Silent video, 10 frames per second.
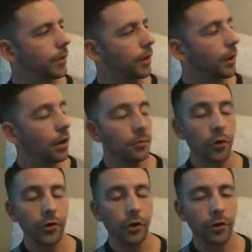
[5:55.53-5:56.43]

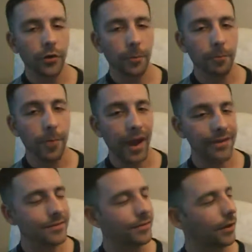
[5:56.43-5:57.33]
Moving on to the bad
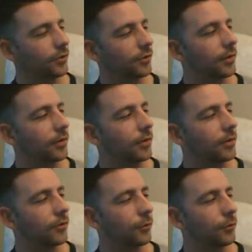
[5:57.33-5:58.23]
section, this
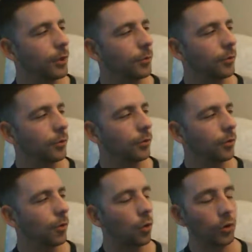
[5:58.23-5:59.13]
is for people
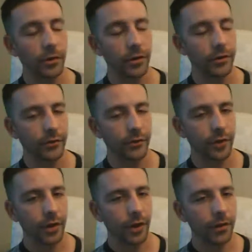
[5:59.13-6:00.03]
or lists
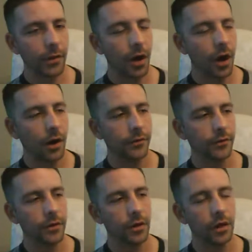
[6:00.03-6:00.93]
that honestly
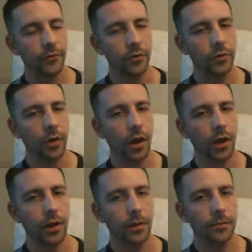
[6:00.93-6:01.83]
gave you
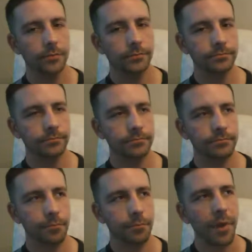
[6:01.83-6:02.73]
a
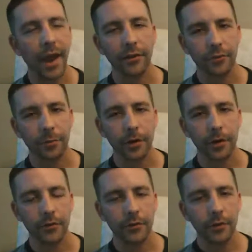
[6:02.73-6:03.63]
bad
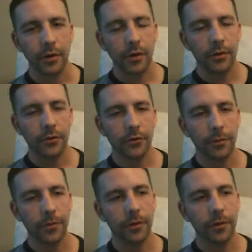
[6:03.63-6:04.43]
experience, something that